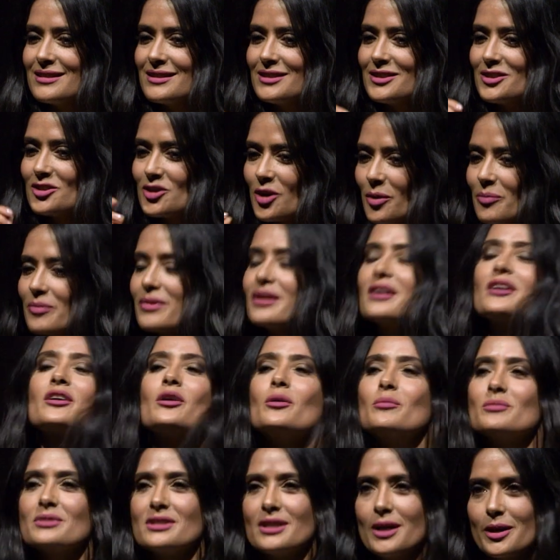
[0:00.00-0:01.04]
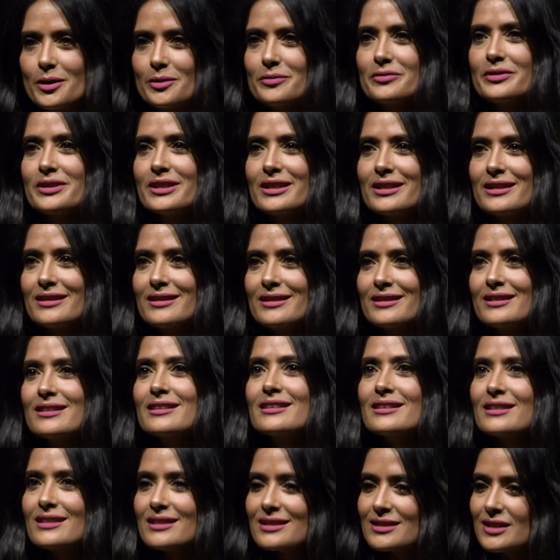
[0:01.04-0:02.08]
something comes out of here
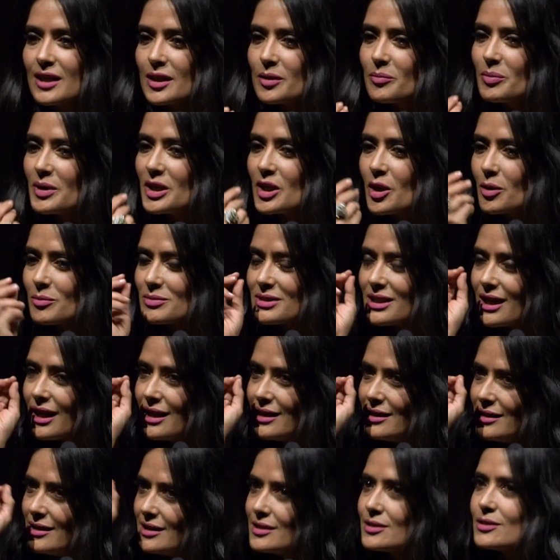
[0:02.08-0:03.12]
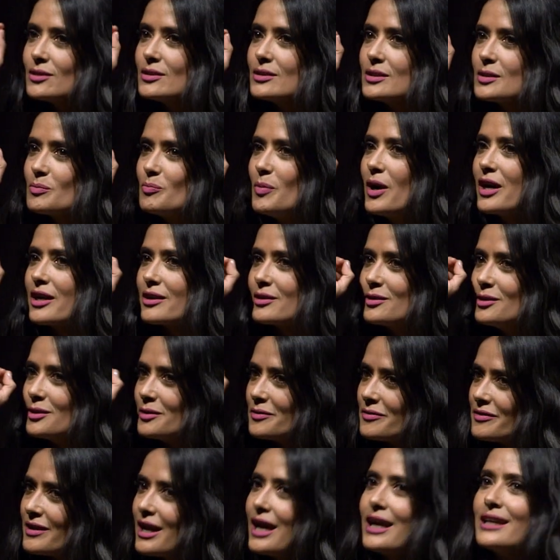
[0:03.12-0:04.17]
that becomes a little sparkle
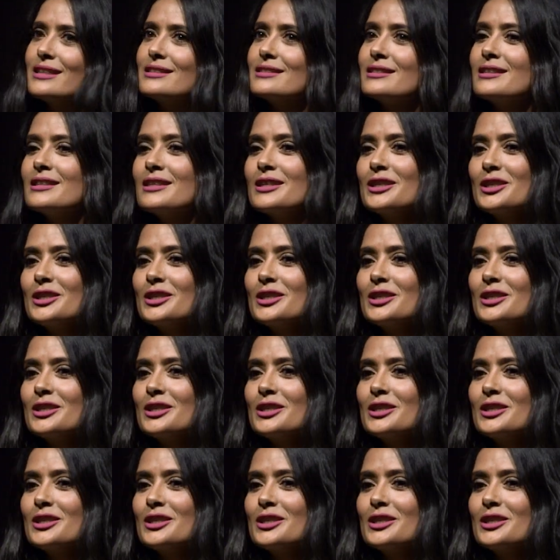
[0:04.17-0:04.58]
of light